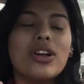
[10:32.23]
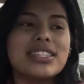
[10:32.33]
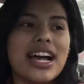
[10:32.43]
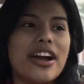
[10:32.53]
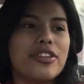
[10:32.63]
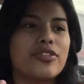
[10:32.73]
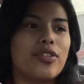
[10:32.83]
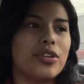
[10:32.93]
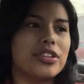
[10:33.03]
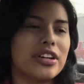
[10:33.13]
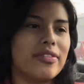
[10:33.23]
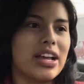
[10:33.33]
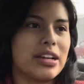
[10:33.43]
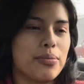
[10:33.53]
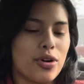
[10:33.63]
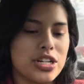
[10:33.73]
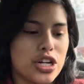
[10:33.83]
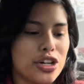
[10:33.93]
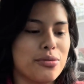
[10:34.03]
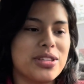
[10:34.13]
entire folder of like important
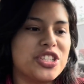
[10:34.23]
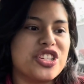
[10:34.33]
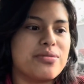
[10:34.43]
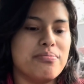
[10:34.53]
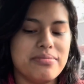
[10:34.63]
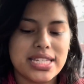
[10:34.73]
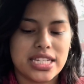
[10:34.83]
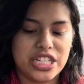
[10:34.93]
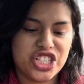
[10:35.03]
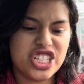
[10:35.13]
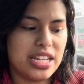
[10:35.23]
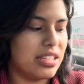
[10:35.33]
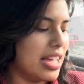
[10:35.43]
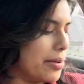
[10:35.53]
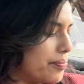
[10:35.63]
documents just missing, just like that?